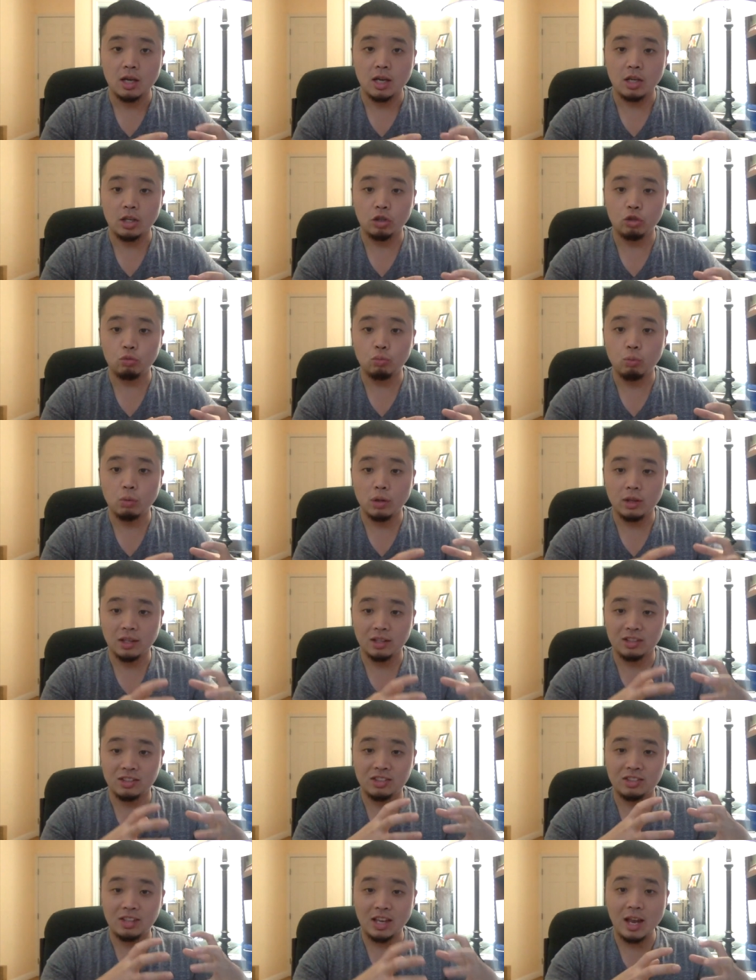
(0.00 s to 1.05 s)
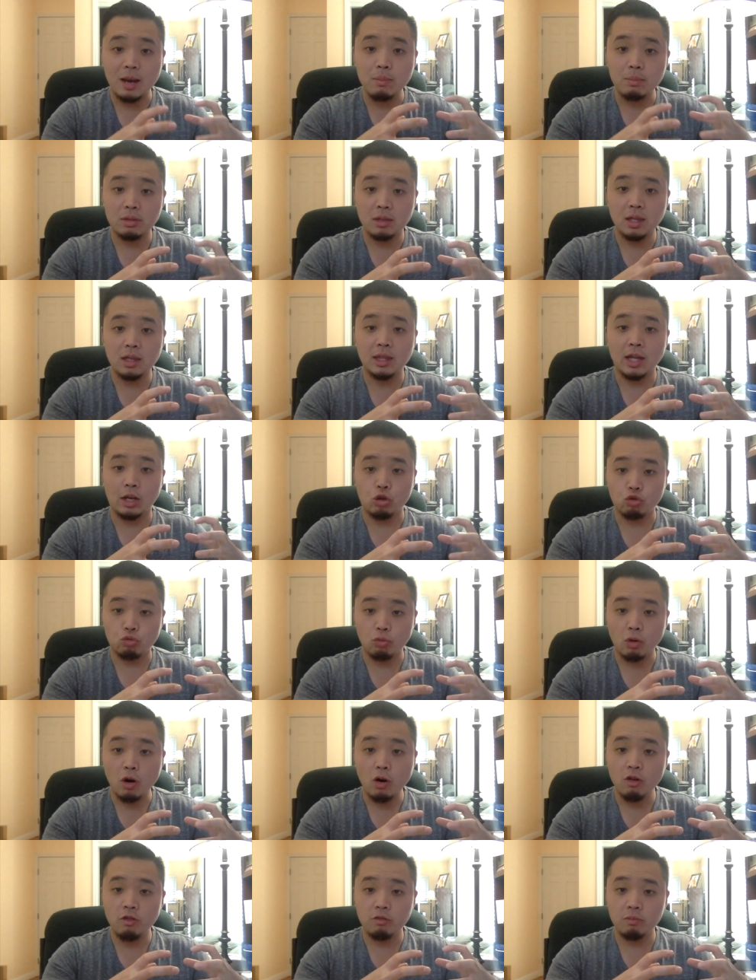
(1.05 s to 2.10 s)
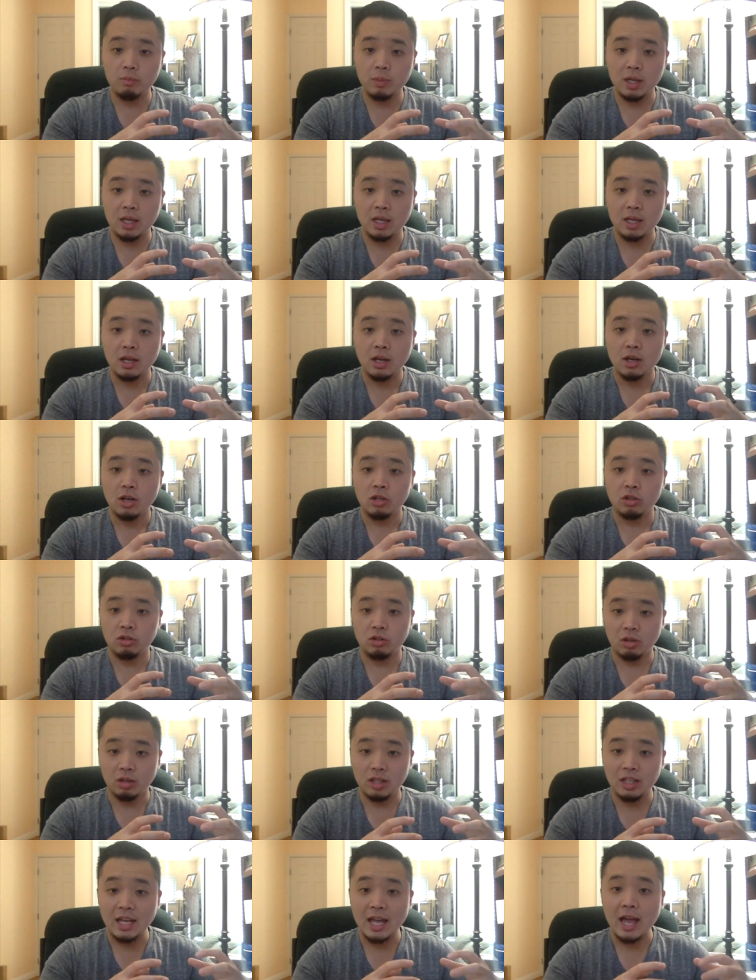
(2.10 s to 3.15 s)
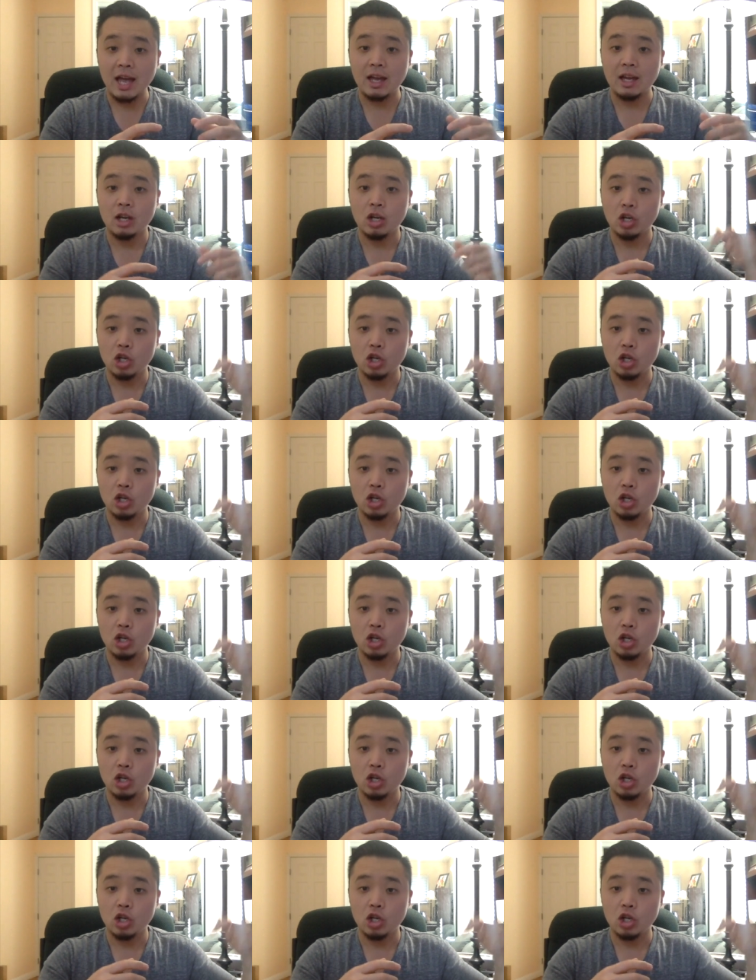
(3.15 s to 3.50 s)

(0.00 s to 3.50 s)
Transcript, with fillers: is the same thing that drove me to get